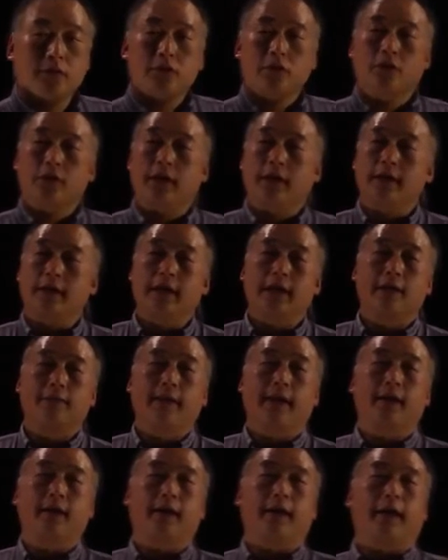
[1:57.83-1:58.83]
You can
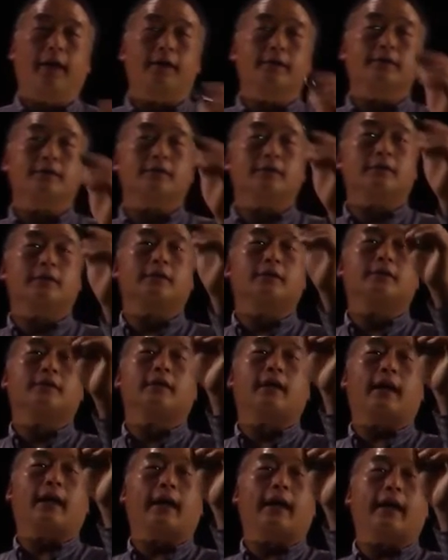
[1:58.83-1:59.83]
email us
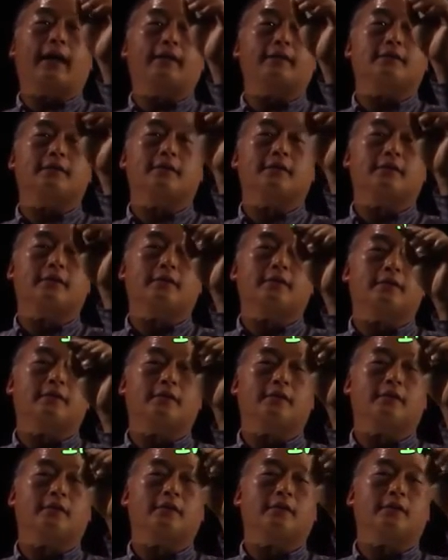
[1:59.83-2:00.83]
at
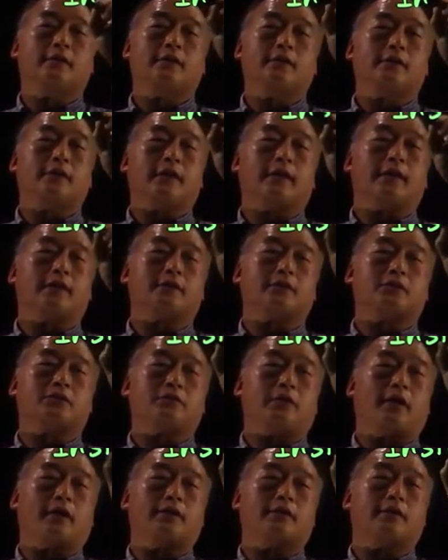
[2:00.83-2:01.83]

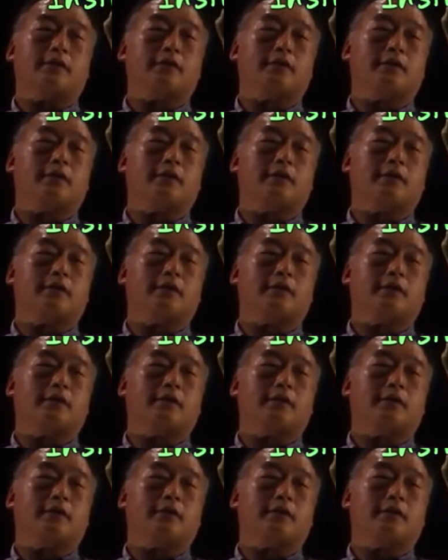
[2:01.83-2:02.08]
instructdesign